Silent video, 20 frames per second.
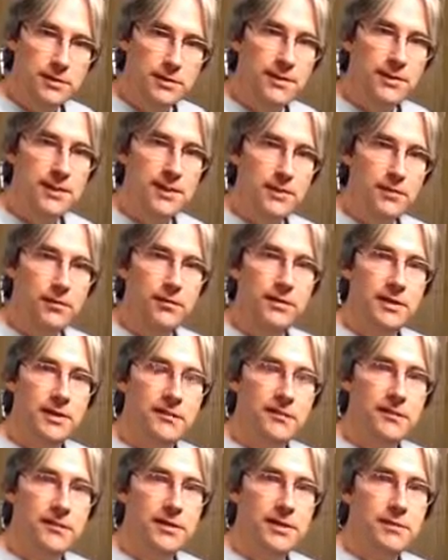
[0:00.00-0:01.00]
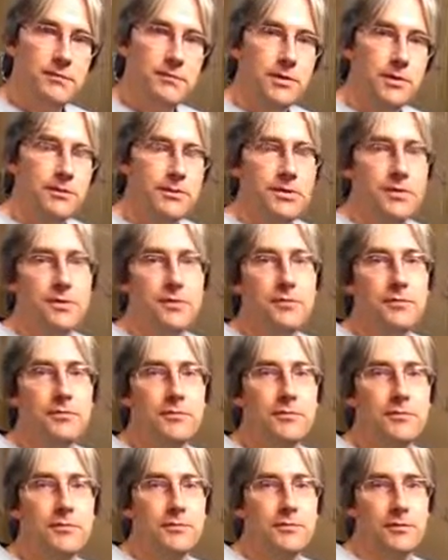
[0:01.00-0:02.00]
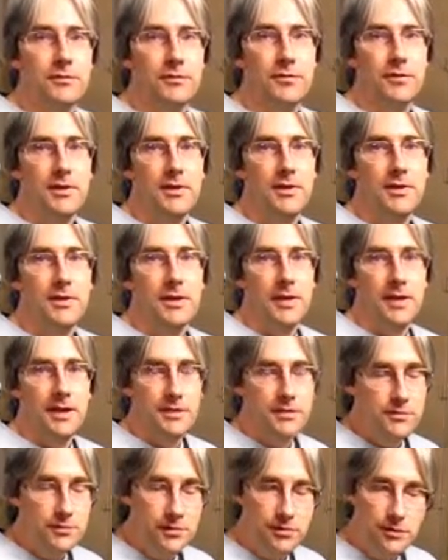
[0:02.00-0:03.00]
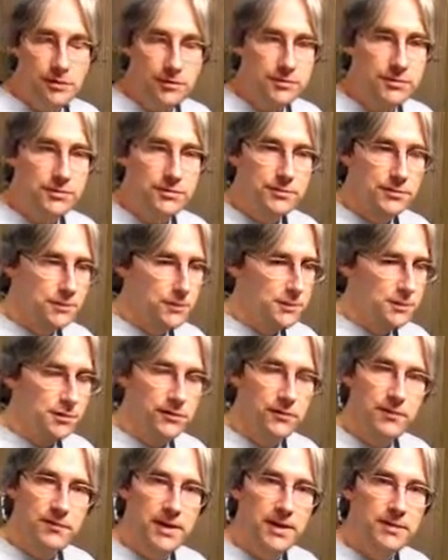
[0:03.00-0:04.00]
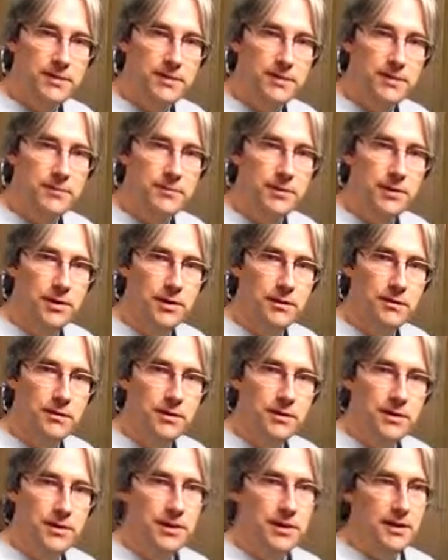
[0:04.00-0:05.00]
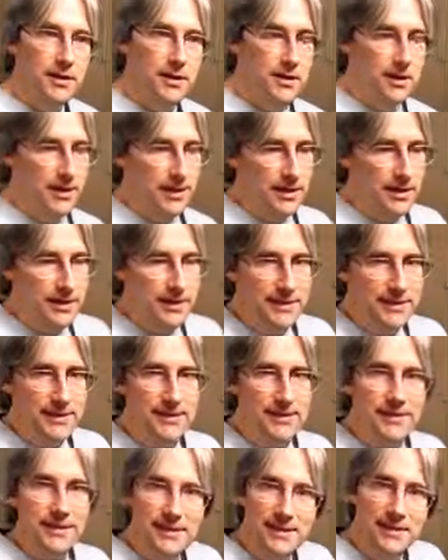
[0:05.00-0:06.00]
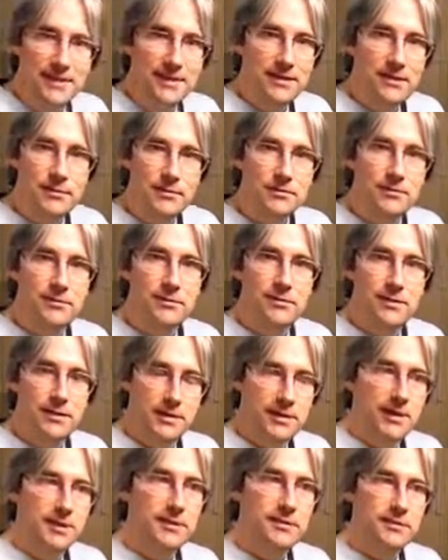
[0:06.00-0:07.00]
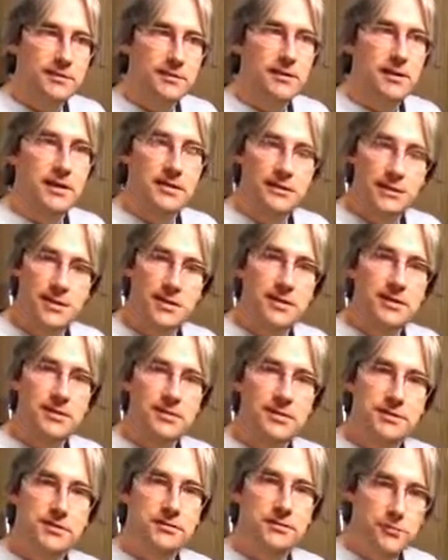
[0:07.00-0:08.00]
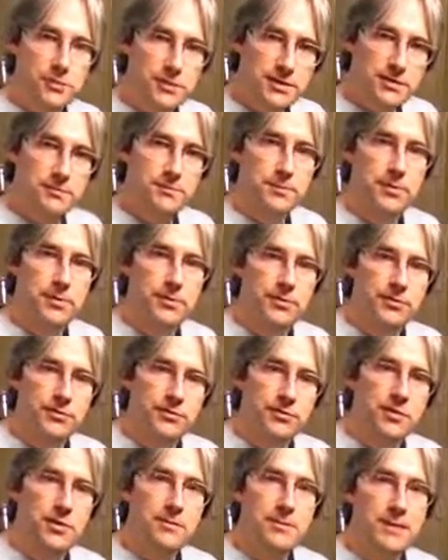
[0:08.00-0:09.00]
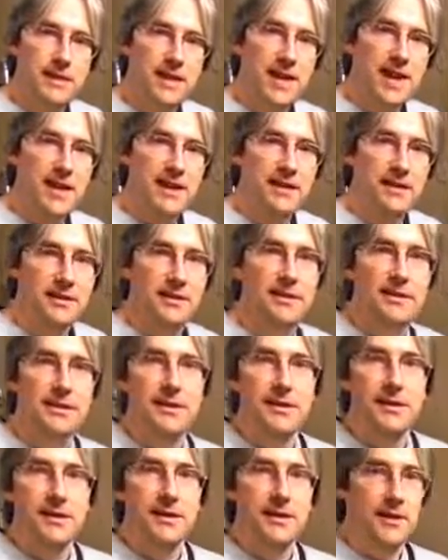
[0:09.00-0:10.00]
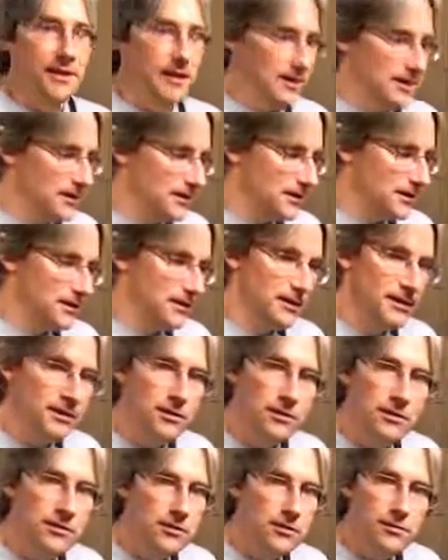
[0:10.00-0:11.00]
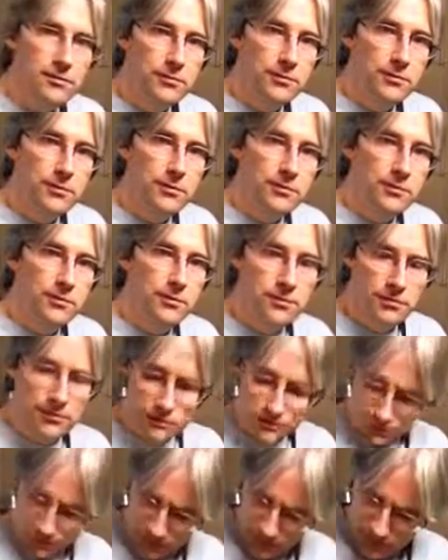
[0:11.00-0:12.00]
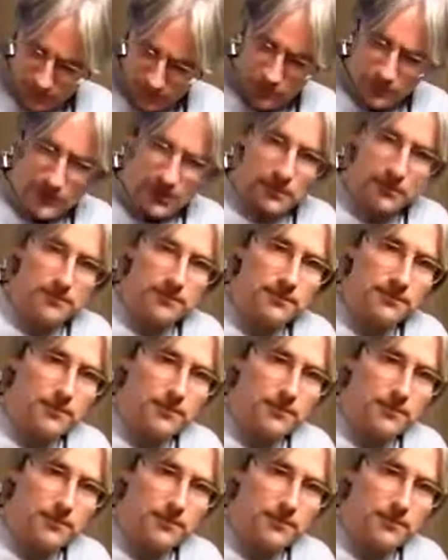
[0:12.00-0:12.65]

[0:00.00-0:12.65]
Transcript: get all that funky mojo, and you can also switch over to Pentode mode, and get kind of a nice crisp, sharp attack. And I'll go through all those really quick.